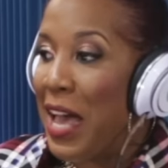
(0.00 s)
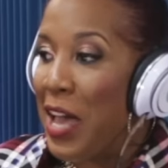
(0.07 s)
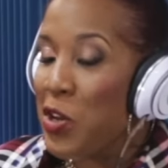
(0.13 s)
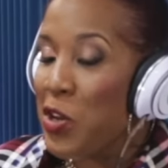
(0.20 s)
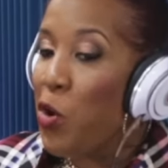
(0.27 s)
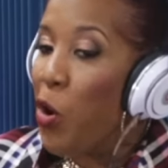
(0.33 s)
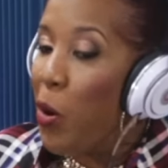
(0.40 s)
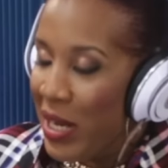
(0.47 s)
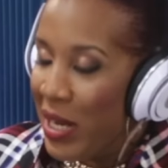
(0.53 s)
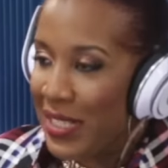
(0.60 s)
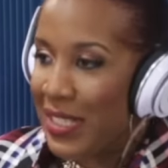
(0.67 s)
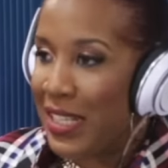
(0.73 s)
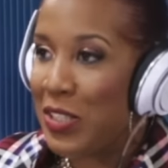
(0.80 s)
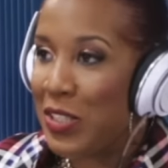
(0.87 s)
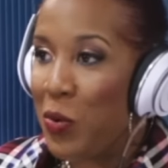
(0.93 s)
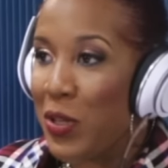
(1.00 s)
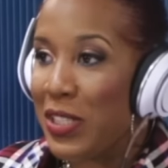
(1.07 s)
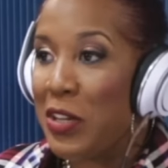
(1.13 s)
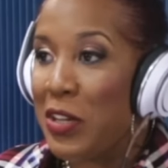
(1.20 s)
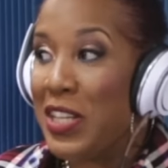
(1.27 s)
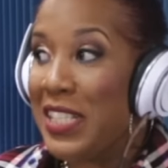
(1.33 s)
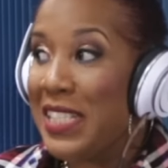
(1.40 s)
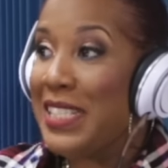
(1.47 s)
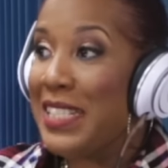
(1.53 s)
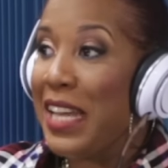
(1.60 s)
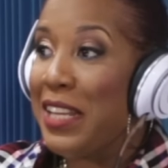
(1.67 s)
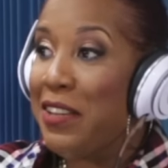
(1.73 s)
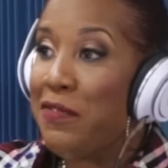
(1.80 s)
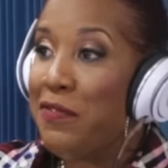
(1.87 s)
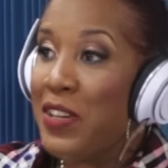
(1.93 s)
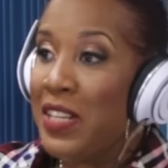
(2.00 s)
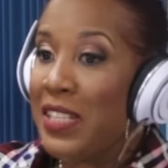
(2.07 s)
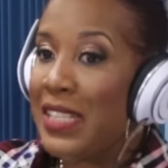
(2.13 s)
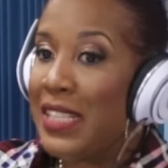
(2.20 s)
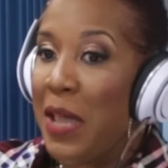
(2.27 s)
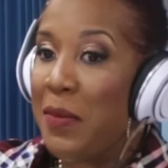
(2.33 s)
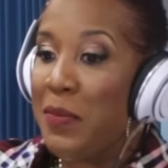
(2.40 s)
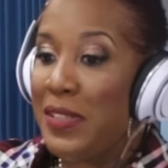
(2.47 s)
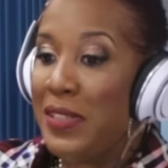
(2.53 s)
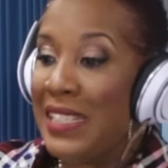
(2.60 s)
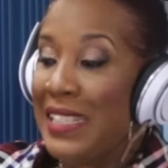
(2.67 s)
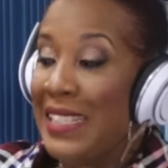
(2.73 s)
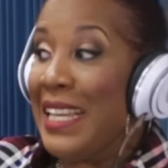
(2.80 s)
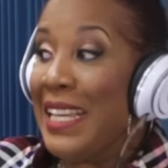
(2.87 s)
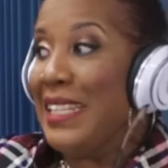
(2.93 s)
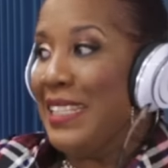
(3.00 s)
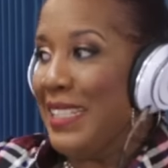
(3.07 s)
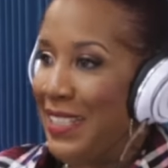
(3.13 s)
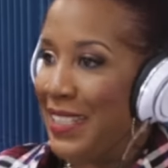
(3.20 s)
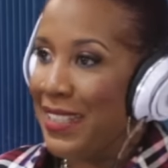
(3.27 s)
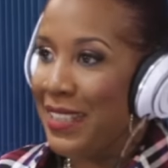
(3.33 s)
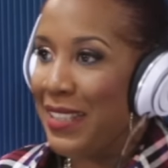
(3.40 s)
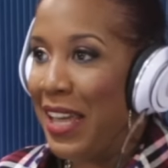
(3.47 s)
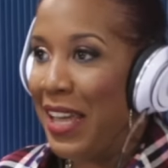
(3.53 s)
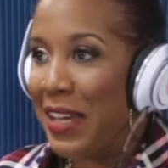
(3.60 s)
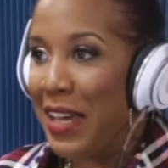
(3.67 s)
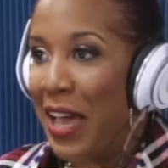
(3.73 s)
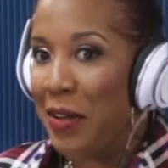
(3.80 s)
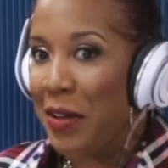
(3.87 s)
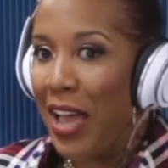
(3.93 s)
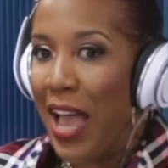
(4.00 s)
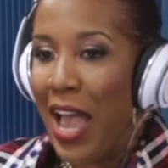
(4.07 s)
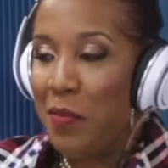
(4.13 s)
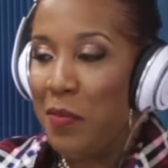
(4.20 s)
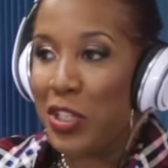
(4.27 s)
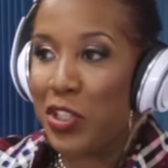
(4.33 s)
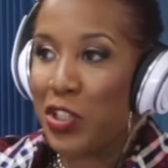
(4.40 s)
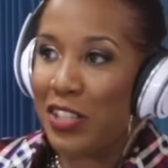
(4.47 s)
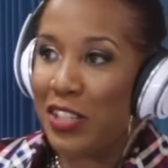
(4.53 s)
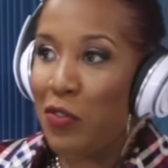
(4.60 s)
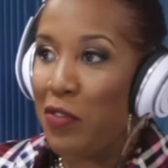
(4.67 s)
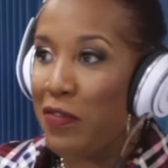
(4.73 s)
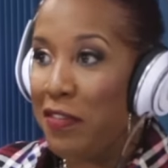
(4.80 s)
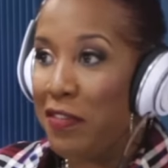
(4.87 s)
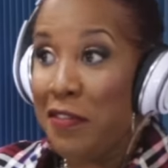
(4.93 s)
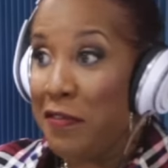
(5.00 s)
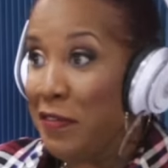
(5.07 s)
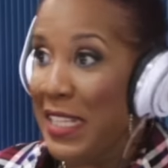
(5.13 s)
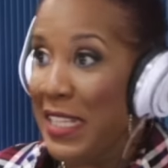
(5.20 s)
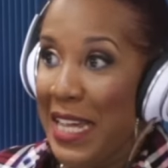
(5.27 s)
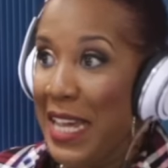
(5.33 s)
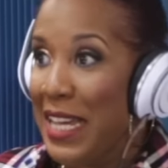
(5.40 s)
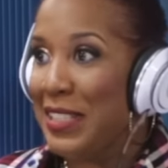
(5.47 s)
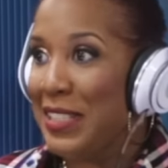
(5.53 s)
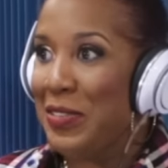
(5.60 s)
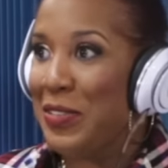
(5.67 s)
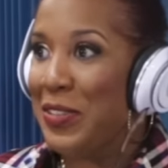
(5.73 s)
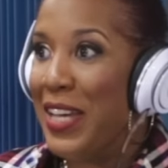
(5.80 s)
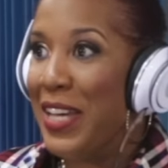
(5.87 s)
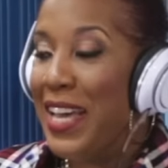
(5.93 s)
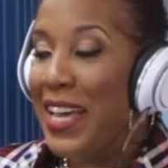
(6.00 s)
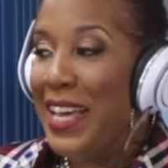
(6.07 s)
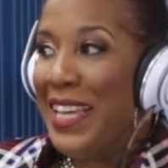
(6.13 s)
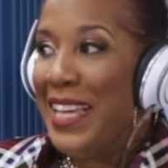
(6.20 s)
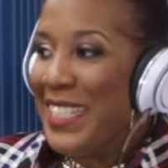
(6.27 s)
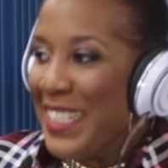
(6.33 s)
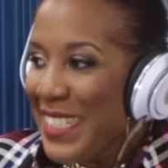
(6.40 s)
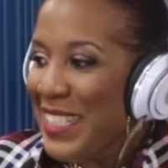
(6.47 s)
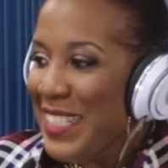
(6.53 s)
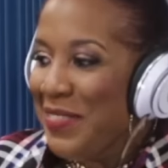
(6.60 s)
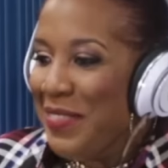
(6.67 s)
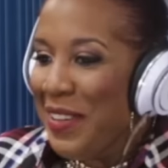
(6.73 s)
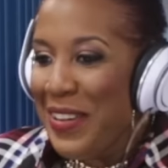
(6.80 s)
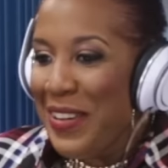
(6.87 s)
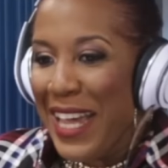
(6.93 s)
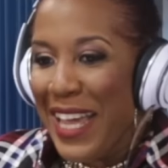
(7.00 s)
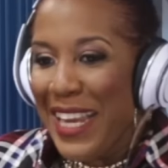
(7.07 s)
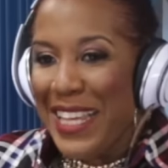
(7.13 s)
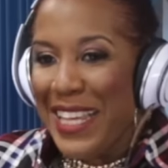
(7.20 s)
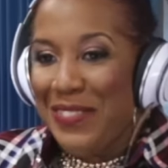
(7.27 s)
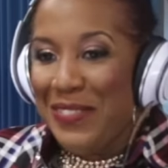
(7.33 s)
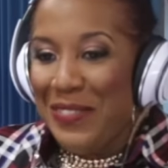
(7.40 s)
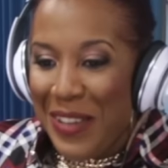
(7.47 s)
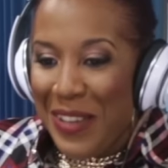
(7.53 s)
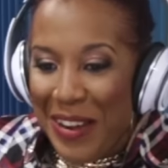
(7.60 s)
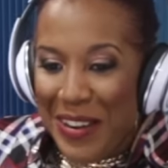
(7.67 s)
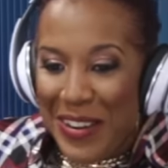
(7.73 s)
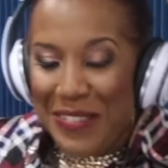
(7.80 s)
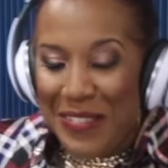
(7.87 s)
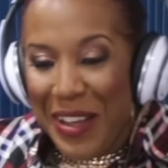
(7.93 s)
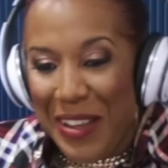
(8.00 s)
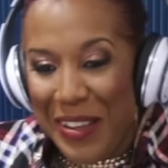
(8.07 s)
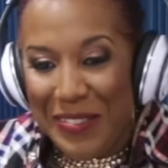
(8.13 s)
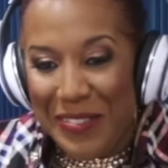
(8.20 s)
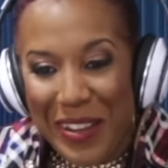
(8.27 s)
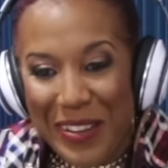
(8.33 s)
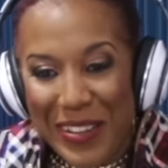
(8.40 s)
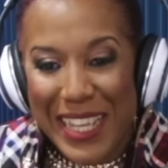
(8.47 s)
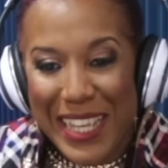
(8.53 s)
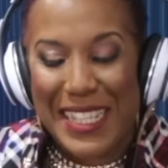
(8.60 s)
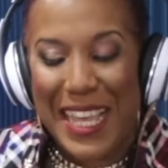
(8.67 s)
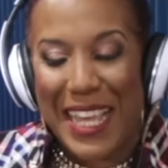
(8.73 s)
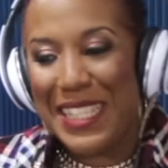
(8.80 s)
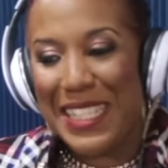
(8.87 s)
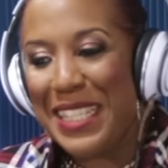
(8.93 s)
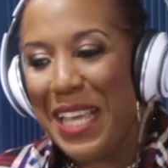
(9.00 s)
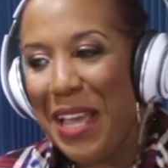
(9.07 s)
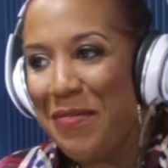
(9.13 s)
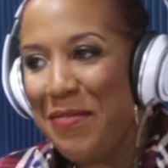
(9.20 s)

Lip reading: I normally stick to what I know. This is like the first time since, like, I had my dress for over 15 years. So this is very, very exciting time.